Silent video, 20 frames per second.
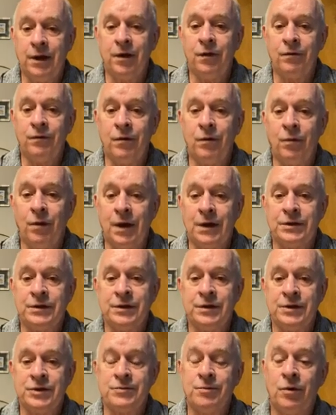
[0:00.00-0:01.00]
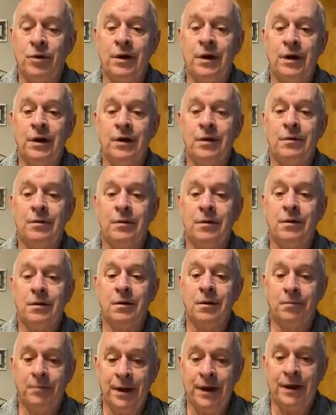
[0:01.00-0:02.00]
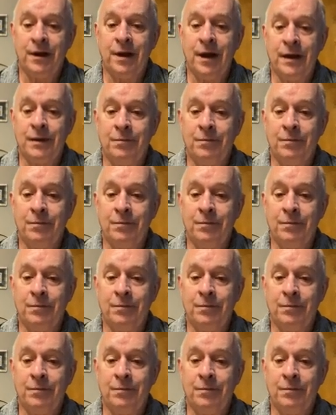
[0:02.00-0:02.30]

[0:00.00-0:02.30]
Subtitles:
Thank you for watching this morning. May